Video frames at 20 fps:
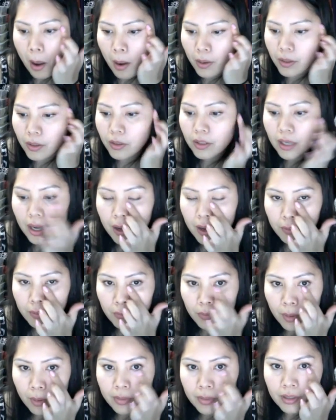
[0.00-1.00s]
You can
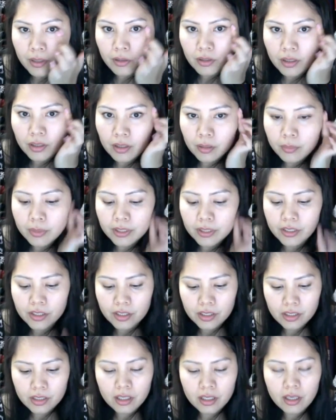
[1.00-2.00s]
rub it a little bit
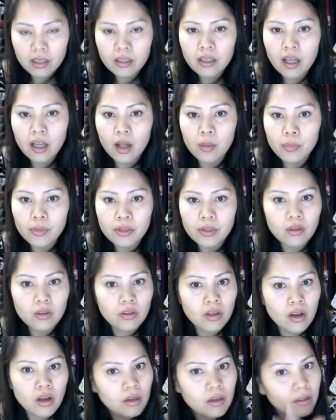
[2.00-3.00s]
just to help it
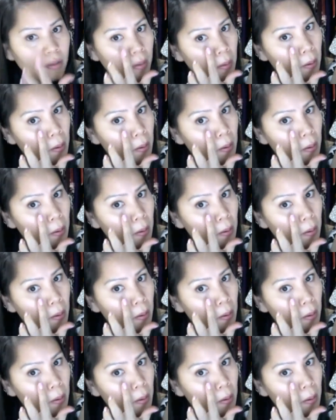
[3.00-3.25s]
along.